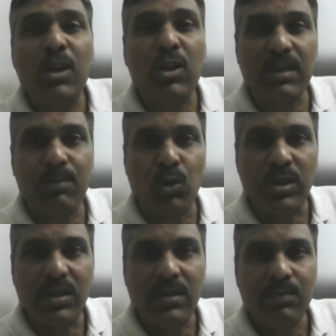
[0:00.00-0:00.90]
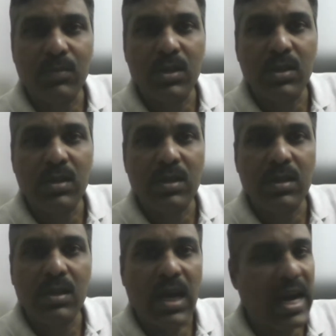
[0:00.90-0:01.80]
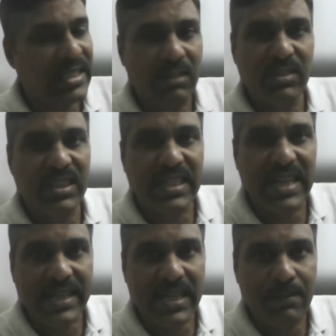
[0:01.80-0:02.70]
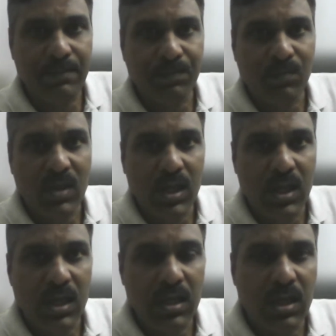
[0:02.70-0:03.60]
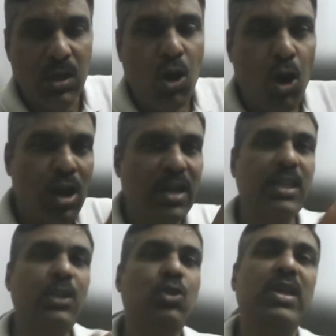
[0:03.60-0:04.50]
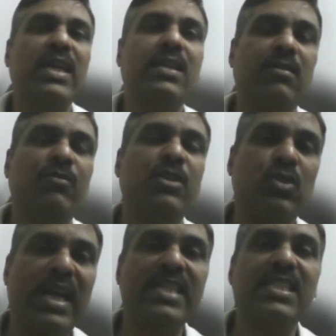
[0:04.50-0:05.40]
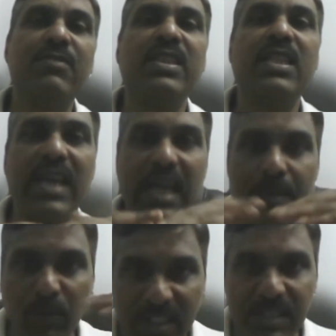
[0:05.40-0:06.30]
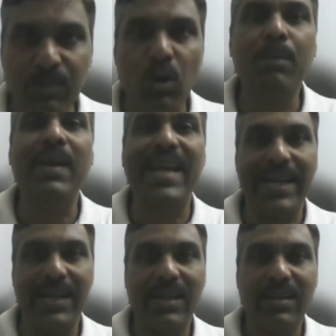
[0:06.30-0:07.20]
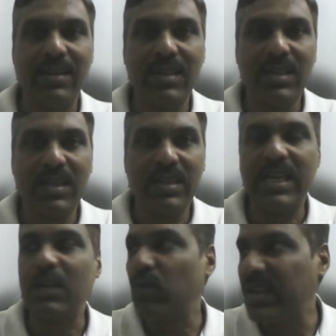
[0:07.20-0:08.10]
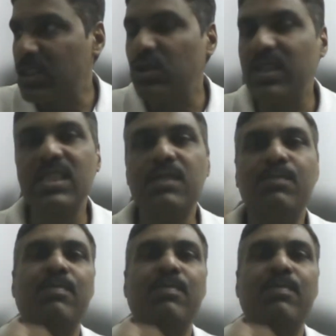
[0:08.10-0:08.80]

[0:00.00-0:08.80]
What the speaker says: on the board, either with the diagram, or you can visualize it with the help of a small play that one student is